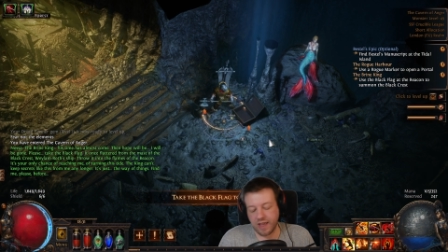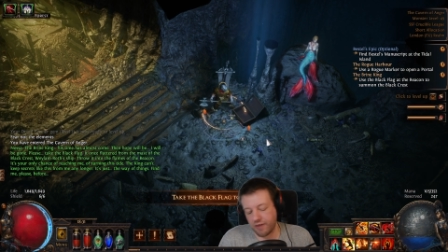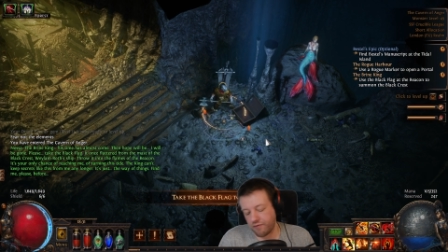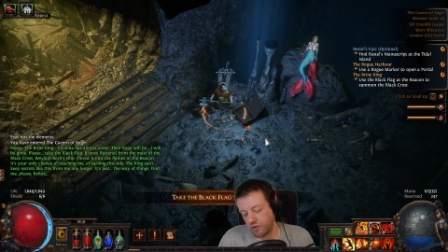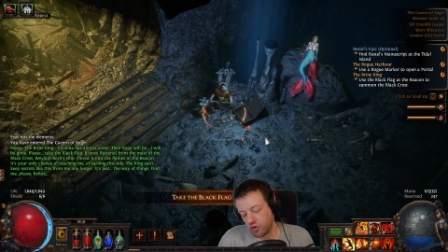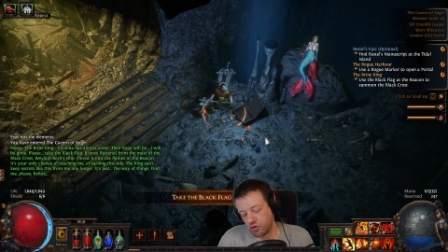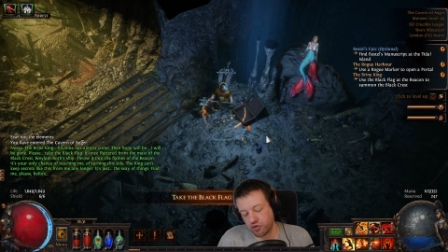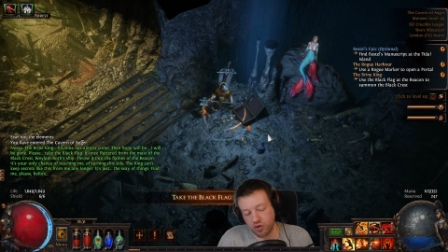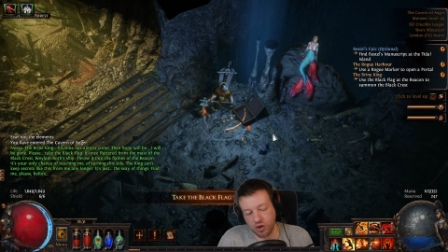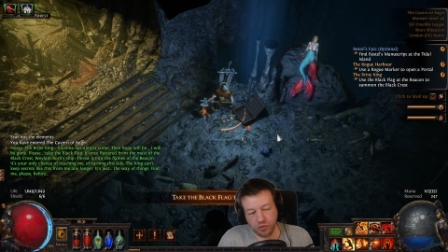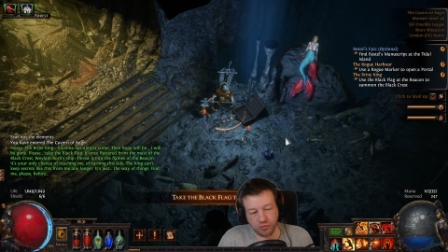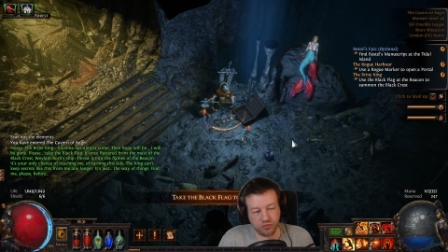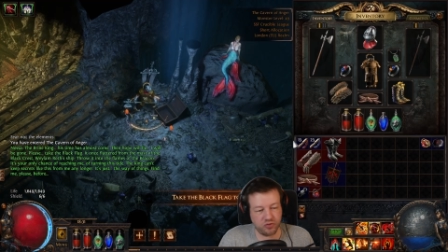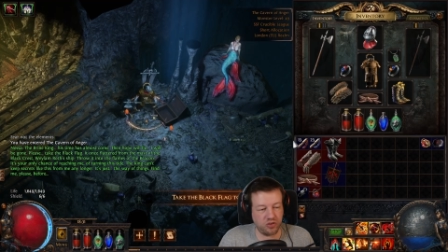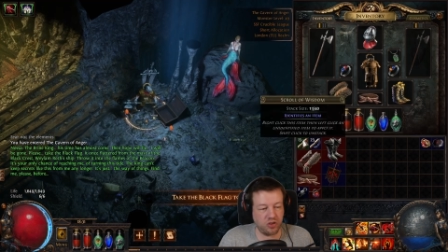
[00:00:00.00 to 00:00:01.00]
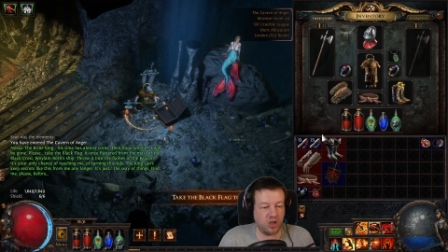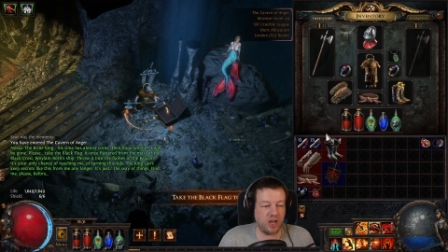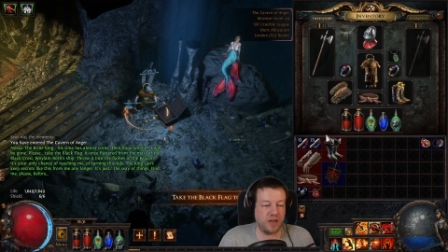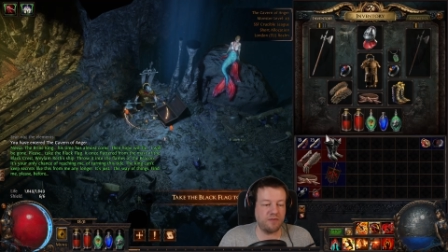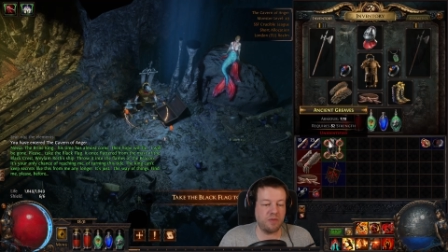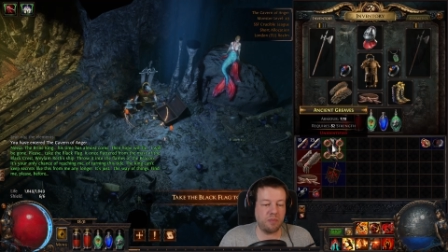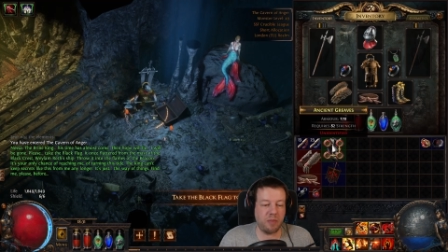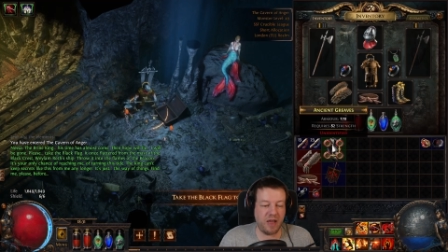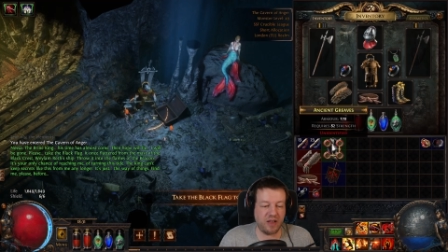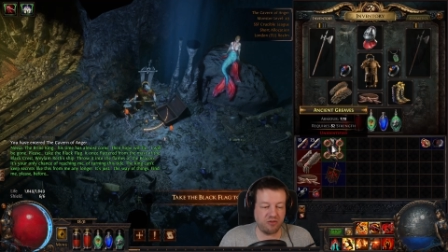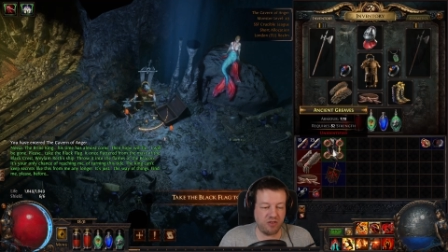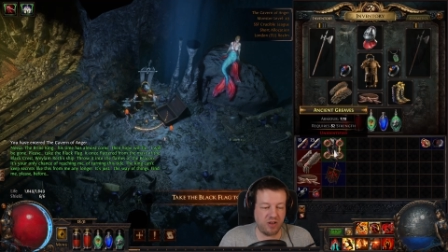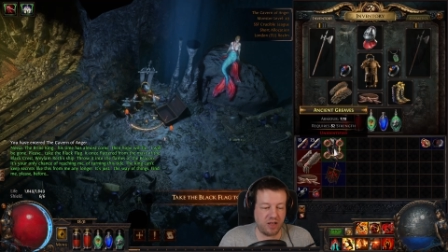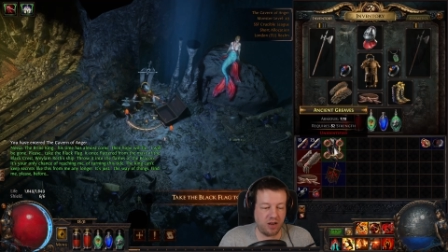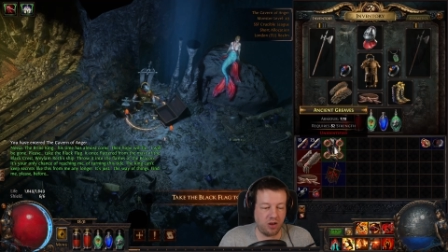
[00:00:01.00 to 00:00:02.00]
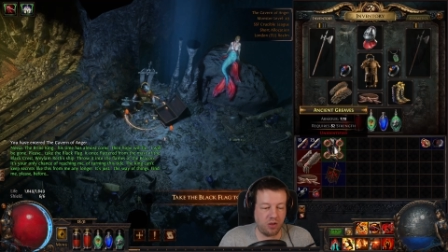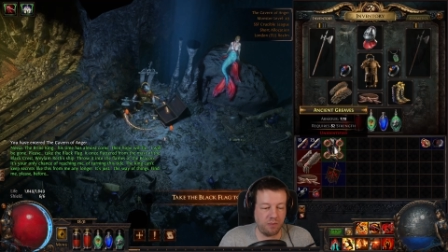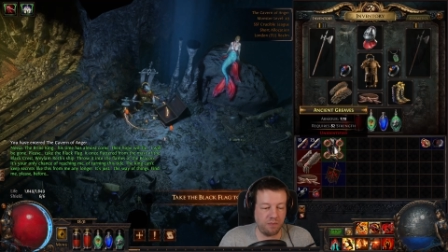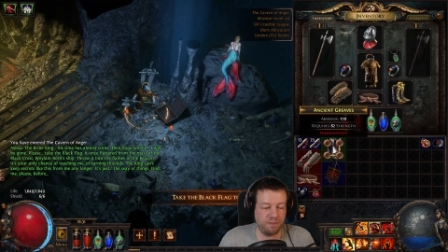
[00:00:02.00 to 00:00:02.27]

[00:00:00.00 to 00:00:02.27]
If you don't, you're going to have to backtrack a lot.